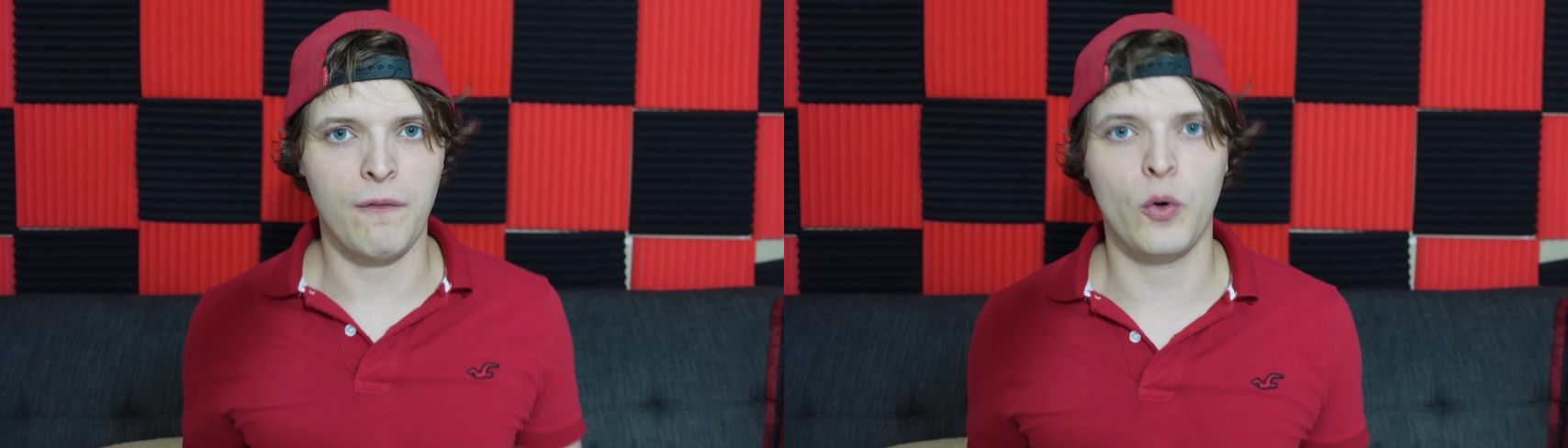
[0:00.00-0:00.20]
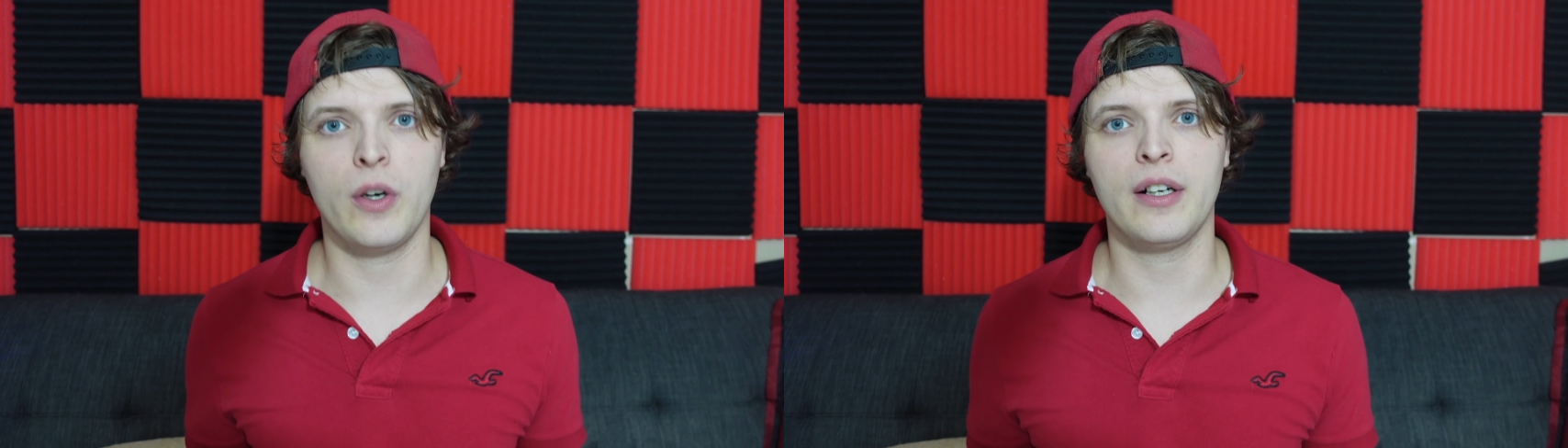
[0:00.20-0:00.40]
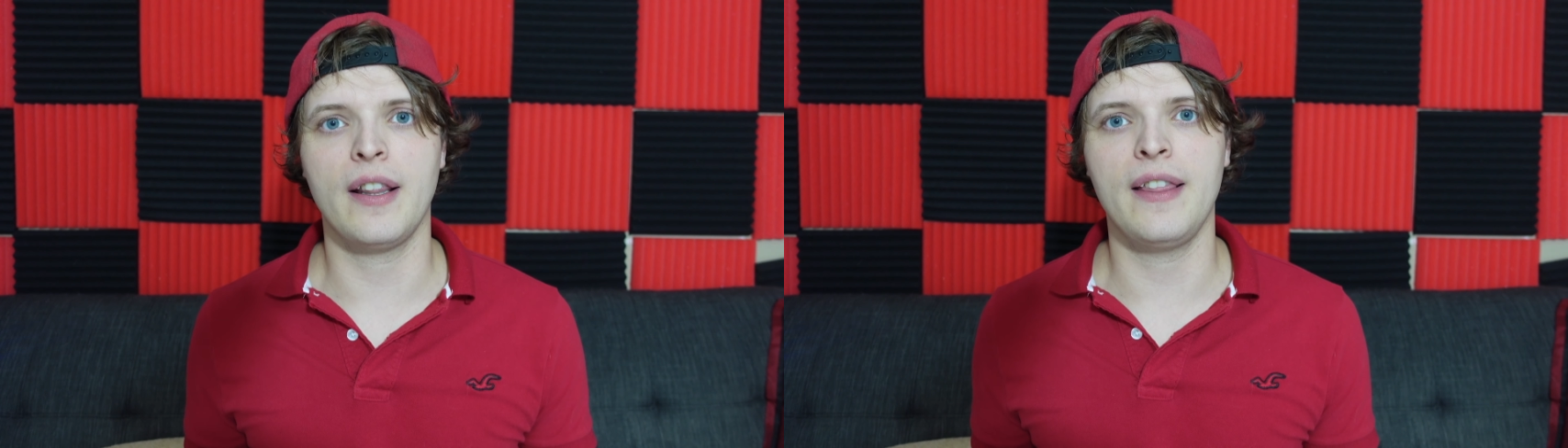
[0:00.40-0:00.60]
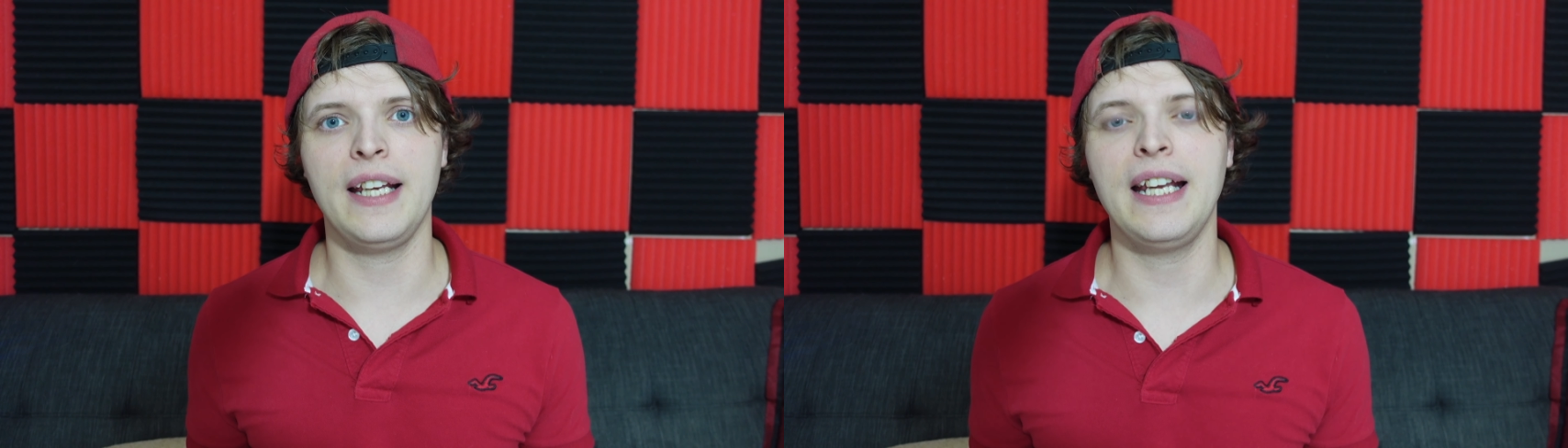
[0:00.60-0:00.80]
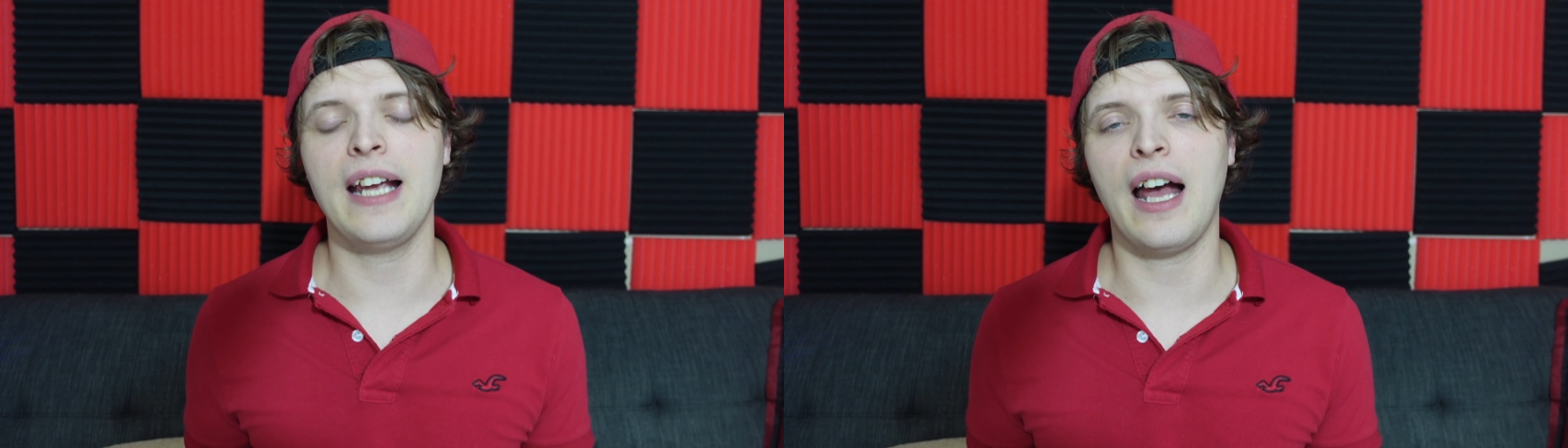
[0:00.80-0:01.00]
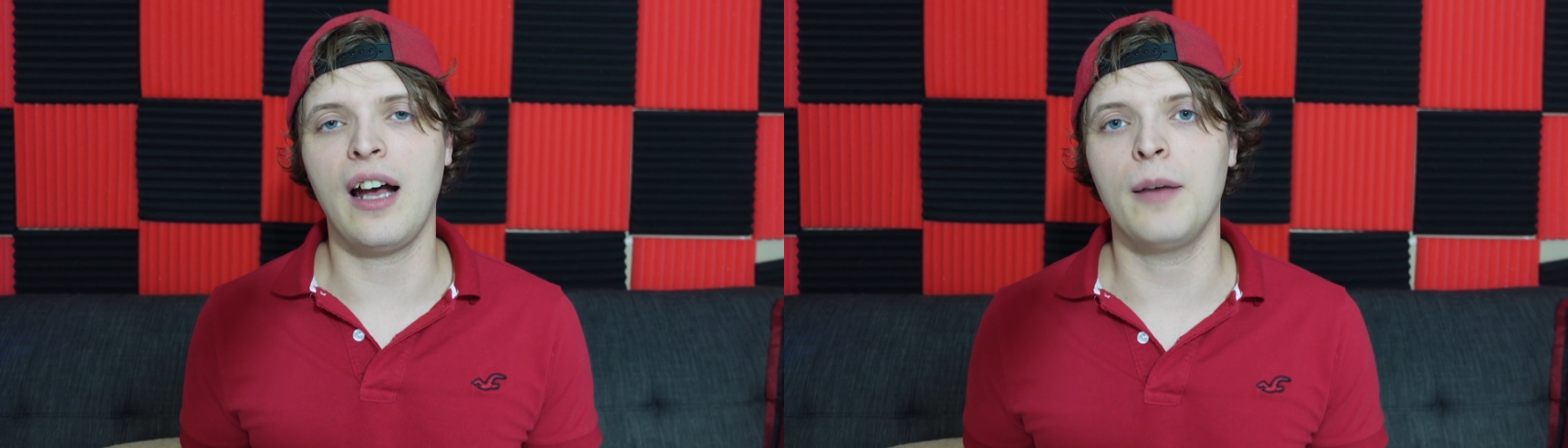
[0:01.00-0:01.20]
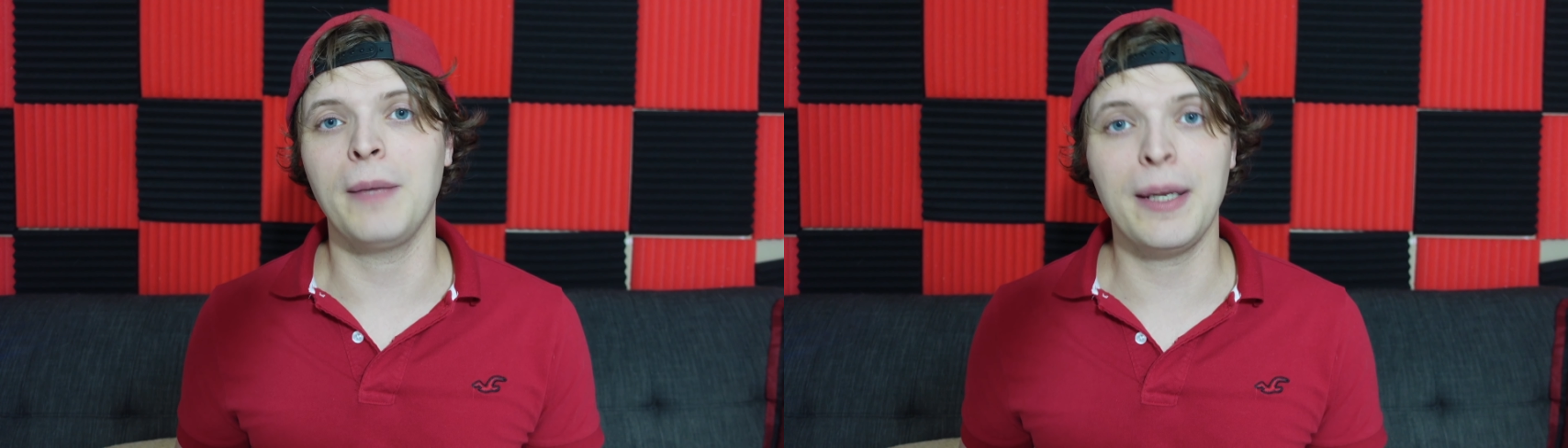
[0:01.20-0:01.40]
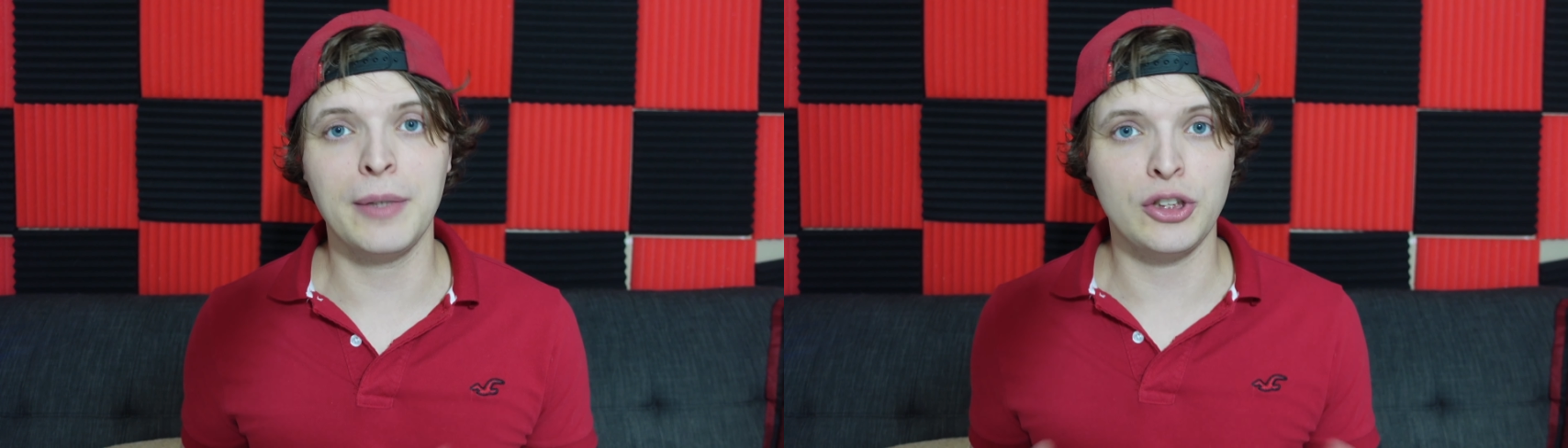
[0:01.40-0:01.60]
for the um,
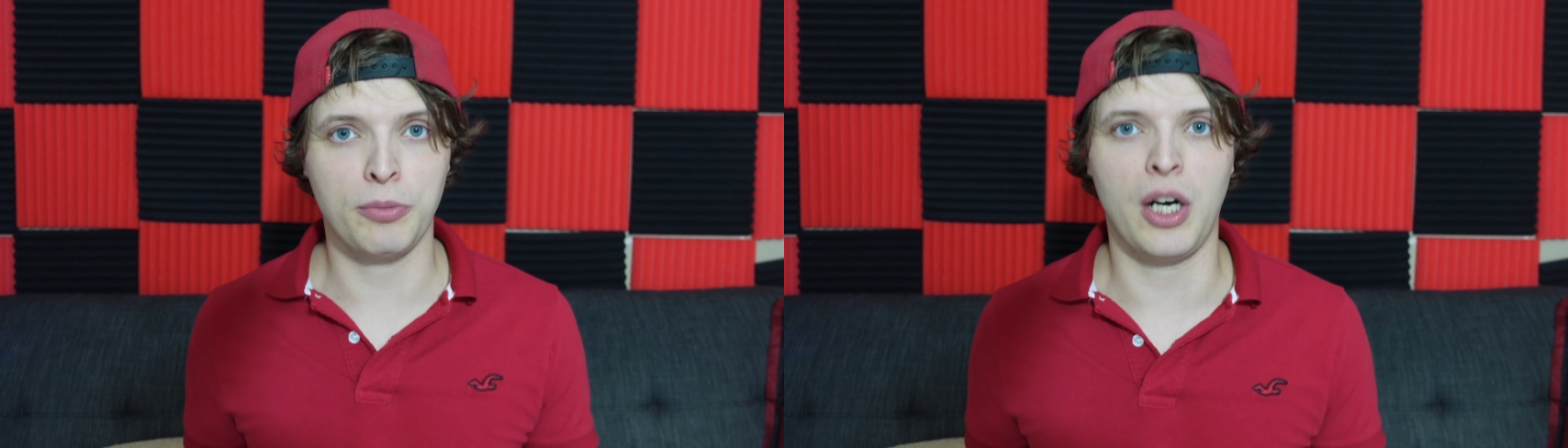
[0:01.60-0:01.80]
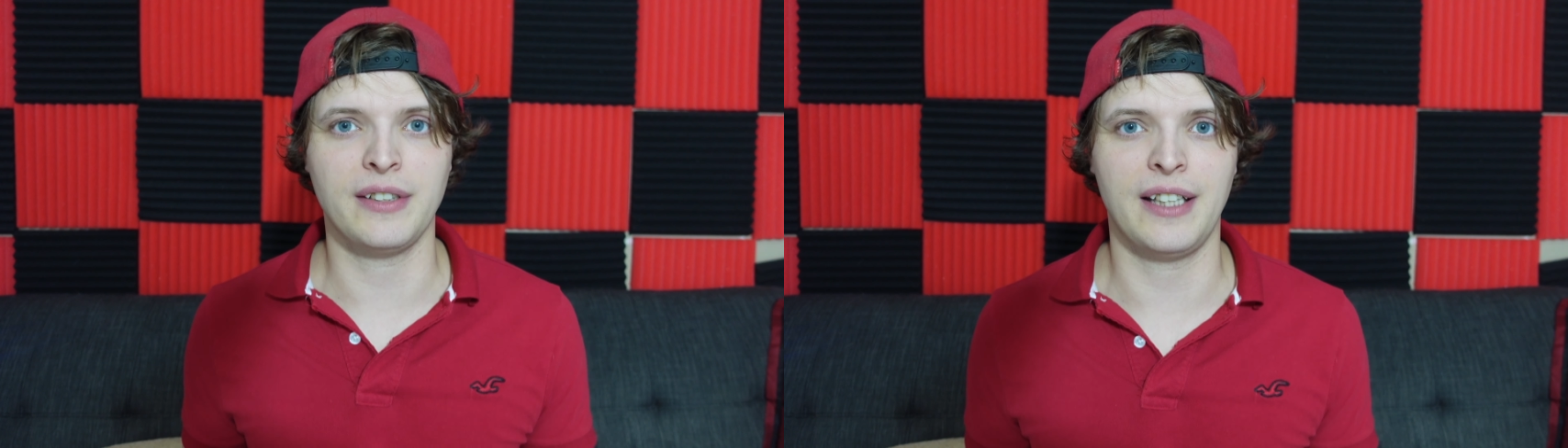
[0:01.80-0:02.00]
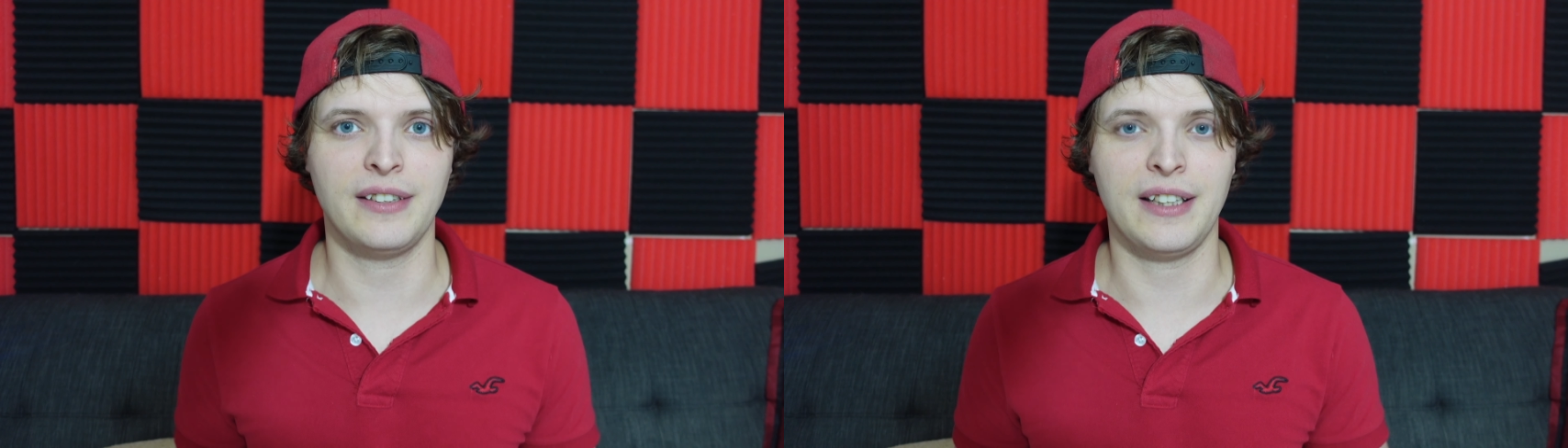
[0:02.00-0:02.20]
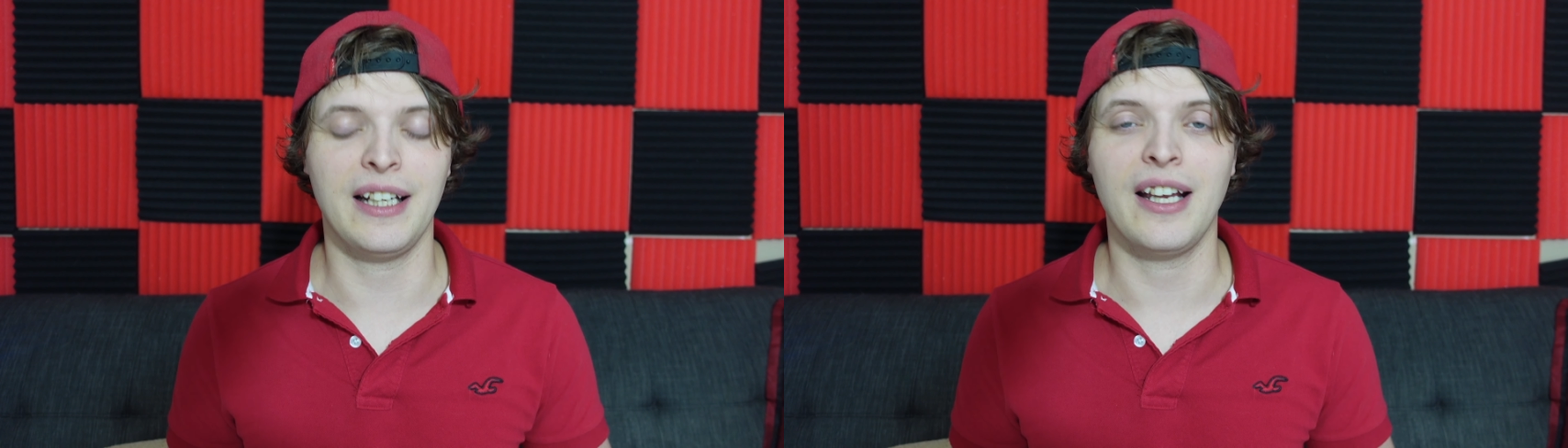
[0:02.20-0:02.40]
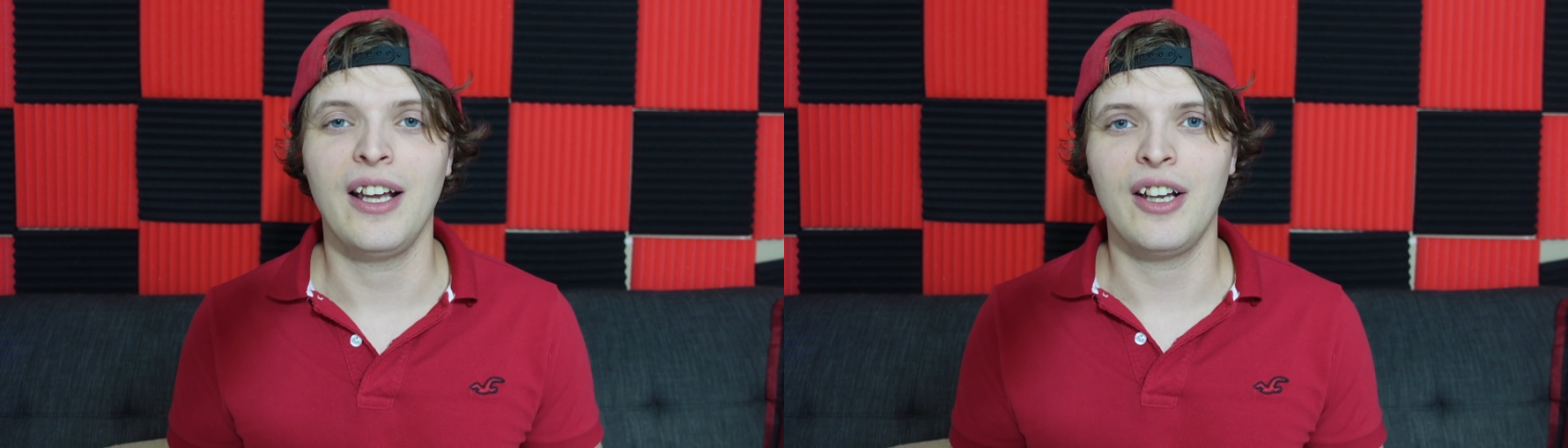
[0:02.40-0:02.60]
image processing